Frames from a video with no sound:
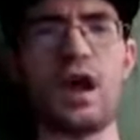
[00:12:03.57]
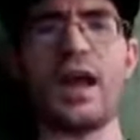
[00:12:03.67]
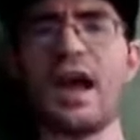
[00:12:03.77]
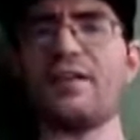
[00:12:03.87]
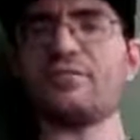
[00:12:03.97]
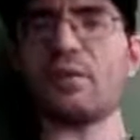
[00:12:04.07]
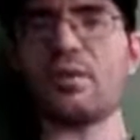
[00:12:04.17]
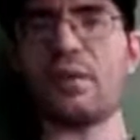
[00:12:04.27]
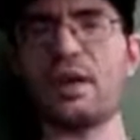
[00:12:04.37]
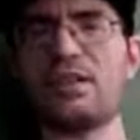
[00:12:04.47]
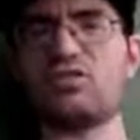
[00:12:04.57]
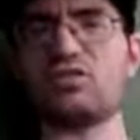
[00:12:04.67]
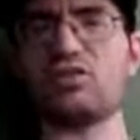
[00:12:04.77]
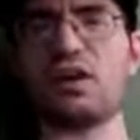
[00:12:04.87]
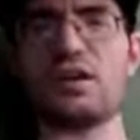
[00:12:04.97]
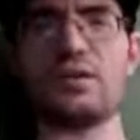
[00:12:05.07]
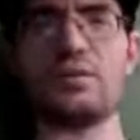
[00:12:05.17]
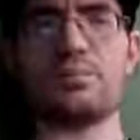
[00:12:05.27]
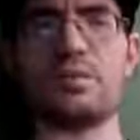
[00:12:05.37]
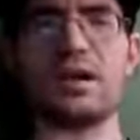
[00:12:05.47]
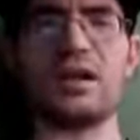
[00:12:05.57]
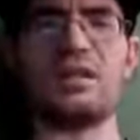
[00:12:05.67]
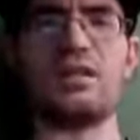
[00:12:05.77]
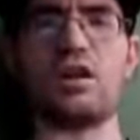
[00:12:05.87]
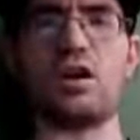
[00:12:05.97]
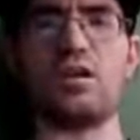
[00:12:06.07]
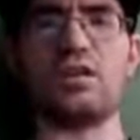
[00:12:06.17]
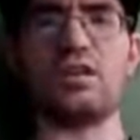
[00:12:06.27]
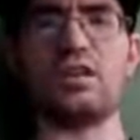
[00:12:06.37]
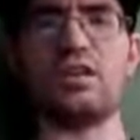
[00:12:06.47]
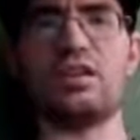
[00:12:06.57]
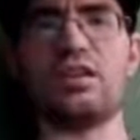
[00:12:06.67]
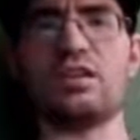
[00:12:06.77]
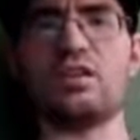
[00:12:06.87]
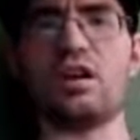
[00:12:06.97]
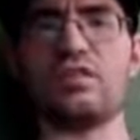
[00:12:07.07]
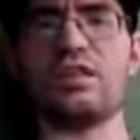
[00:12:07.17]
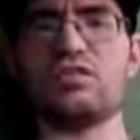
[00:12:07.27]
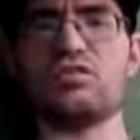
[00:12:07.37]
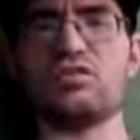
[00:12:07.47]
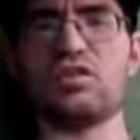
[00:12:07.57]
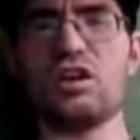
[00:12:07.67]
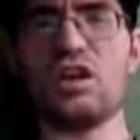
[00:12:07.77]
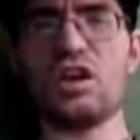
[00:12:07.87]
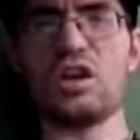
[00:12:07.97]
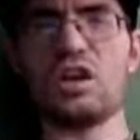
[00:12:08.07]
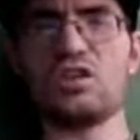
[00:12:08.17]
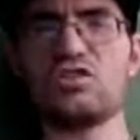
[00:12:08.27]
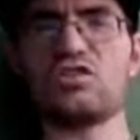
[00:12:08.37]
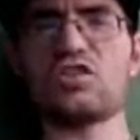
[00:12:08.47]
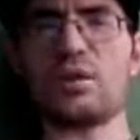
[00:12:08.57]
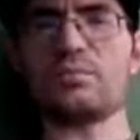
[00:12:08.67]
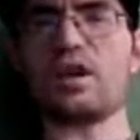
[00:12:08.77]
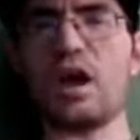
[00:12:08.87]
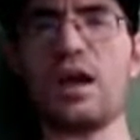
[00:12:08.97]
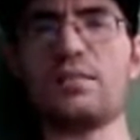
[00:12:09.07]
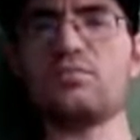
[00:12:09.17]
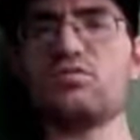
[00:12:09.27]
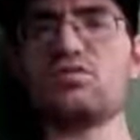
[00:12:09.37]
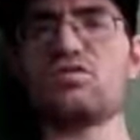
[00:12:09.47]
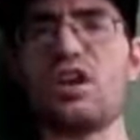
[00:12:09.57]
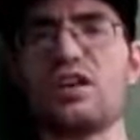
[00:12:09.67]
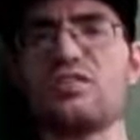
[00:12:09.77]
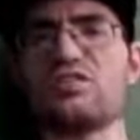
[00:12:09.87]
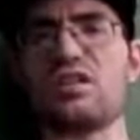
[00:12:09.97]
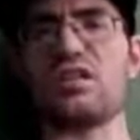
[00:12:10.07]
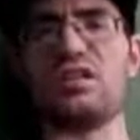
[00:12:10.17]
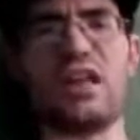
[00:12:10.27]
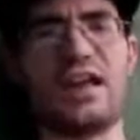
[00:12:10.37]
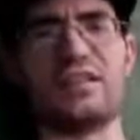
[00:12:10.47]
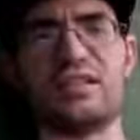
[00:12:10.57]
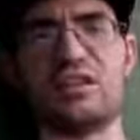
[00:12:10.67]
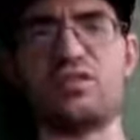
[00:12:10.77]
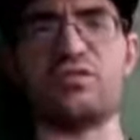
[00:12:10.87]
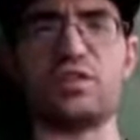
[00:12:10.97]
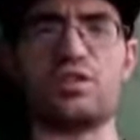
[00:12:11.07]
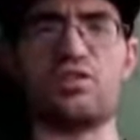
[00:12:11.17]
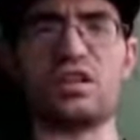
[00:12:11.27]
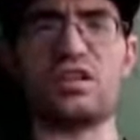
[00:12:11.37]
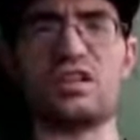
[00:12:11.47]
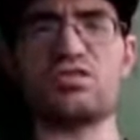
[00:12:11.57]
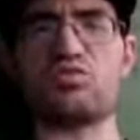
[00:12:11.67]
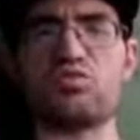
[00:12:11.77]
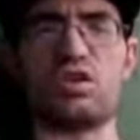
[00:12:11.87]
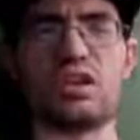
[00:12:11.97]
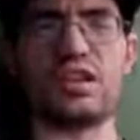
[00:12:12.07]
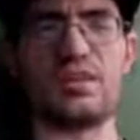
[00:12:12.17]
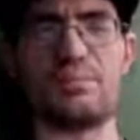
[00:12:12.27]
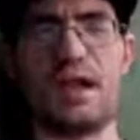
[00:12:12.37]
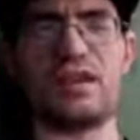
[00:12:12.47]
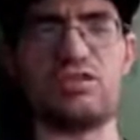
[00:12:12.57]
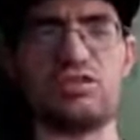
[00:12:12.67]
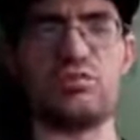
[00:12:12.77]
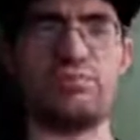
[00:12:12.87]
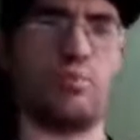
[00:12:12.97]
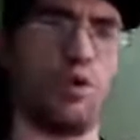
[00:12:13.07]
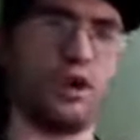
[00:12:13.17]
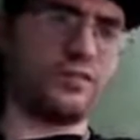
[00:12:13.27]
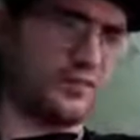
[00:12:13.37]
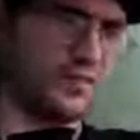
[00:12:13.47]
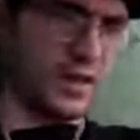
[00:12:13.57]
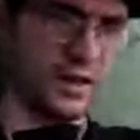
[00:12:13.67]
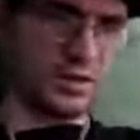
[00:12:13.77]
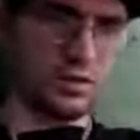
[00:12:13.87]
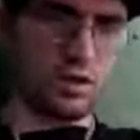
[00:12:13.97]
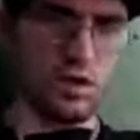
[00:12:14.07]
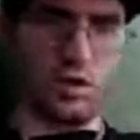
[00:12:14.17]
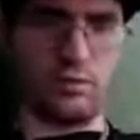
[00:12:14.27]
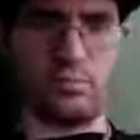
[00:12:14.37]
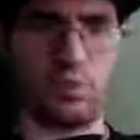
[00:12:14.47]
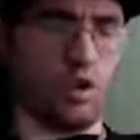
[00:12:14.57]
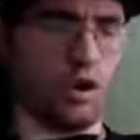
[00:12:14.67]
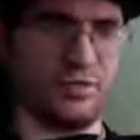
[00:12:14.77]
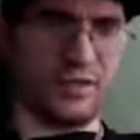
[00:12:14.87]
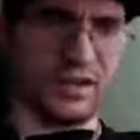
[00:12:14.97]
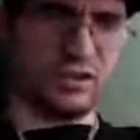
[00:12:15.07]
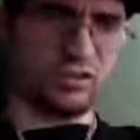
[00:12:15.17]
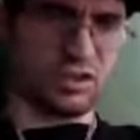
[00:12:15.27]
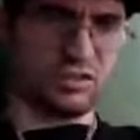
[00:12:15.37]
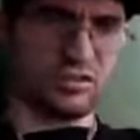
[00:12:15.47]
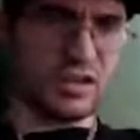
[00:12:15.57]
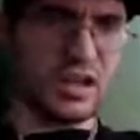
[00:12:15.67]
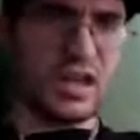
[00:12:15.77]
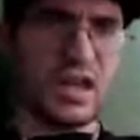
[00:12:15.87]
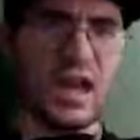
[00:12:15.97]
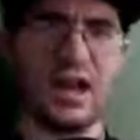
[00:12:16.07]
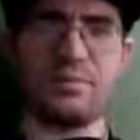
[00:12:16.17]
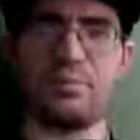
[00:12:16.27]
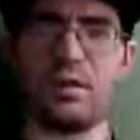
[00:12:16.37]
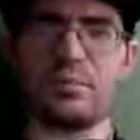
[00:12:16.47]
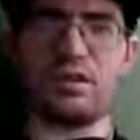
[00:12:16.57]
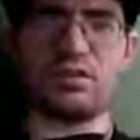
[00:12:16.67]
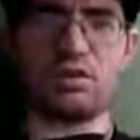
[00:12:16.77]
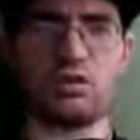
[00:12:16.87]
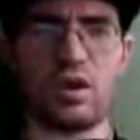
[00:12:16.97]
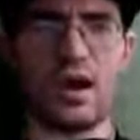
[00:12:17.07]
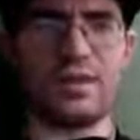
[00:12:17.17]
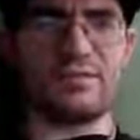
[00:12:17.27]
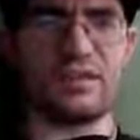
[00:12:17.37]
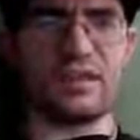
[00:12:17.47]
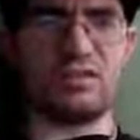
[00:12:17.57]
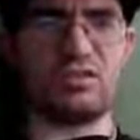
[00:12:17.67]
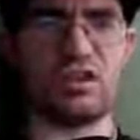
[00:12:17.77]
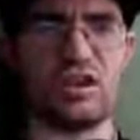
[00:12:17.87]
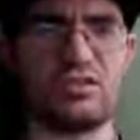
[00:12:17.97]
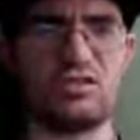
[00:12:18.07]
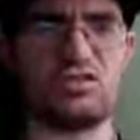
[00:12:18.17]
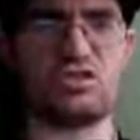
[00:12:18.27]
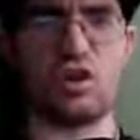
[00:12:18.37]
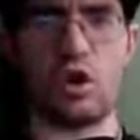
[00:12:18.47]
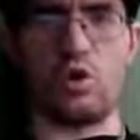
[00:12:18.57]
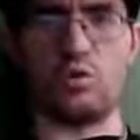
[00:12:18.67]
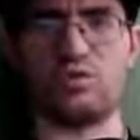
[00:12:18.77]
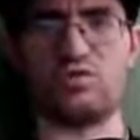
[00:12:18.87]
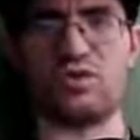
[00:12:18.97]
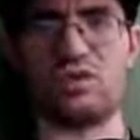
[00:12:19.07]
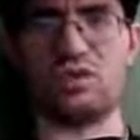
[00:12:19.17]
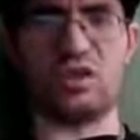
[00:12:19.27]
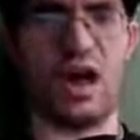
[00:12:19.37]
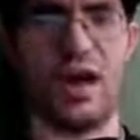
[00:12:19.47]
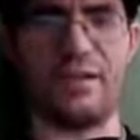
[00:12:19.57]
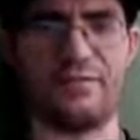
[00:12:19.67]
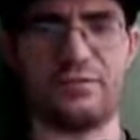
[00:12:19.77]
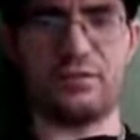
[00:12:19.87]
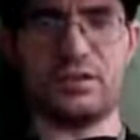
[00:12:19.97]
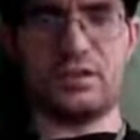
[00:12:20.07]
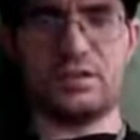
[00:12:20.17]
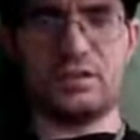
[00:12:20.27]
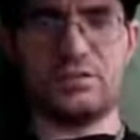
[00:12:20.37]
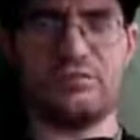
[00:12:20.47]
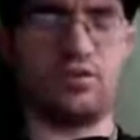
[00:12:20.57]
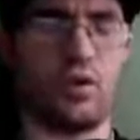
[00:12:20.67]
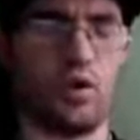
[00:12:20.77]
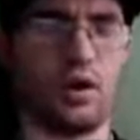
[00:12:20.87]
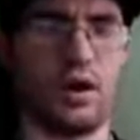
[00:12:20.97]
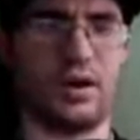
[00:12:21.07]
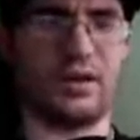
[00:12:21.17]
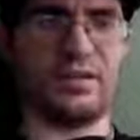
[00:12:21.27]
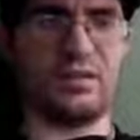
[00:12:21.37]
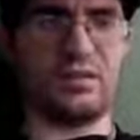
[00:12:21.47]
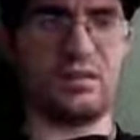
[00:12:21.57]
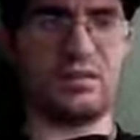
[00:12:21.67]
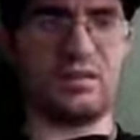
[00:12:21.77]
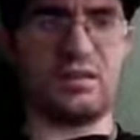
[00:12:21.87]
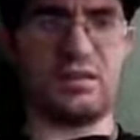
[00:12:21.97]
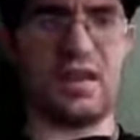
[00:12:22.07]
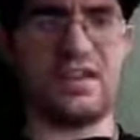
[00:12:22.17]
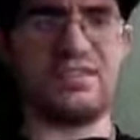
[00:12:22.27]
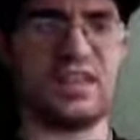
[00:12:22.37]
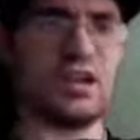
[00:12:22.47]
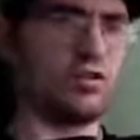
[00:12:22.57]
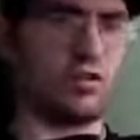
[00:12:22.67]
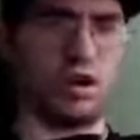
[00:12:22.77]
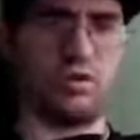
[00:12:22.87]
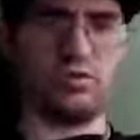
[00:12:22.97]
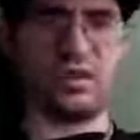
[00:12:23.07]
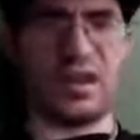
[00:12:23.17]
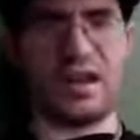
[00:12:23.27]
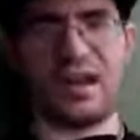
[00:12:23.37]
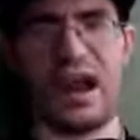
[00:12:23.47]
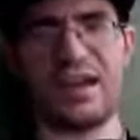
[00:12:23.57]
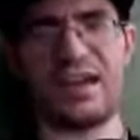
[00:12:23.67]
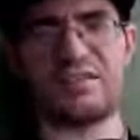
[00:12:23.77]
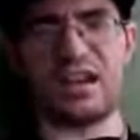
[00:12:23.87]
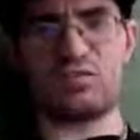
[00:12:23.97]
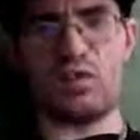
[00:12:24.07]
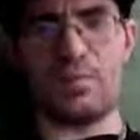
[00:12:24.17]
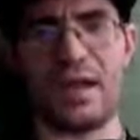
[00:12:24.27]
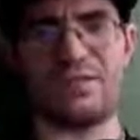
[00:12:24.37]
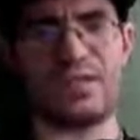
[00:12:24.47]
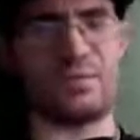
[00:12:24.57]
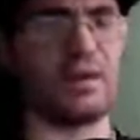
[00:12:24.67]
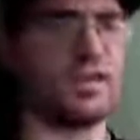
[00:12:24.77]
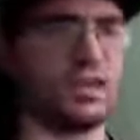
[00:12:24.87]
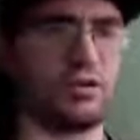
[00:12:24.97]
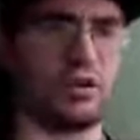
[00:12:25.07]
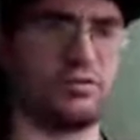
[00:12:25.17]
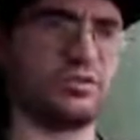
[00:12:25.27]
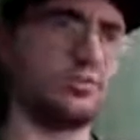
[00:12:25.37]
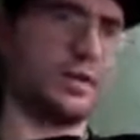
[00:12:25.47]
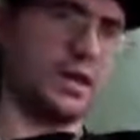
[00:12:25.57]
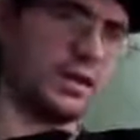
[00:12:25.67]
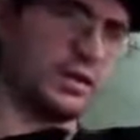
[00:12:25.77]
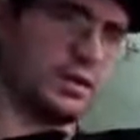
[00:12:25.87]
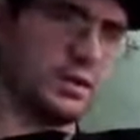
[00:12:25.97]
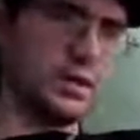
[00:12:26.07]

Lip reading: I have him on my Instagram, but it's sometimes just like little views like this really makes you more of a fan or more of an interest. And Bring Me the Horizon just shows love for his heroes. And I guess that's what makes him a hero to me.